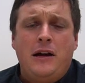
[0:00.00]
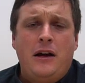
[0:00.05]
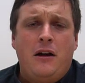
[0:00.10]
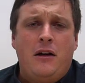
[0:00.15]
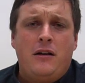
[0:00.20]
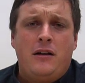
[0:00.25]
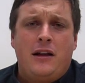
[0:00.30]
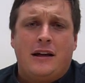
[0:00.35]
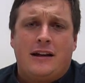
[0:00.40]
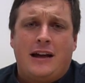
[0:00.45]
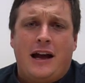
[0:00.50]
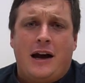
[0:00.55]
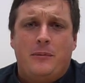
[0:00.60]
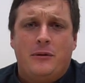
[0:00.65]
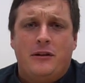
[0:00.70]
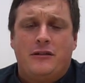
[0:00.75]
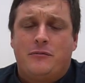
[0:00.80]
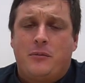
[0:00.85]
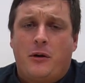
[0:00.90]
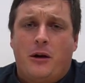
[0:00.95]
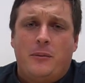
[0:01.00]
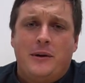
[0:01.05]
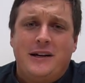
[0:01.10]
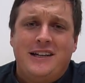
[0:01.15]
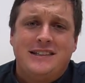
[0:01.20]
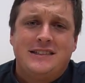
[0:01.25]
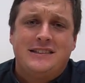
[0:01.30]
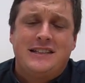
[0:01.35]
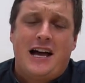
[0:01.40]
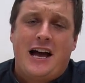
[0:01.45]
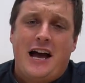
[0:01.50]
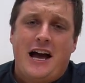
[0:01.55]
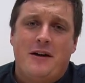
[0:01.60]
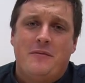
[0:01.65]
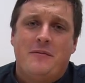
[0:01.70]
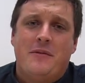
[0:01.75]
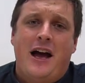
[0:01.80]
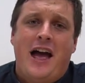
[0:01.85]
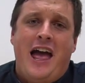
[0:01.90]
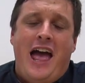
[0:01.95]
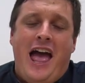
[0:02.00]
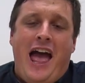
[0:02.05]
we own a couple of properties and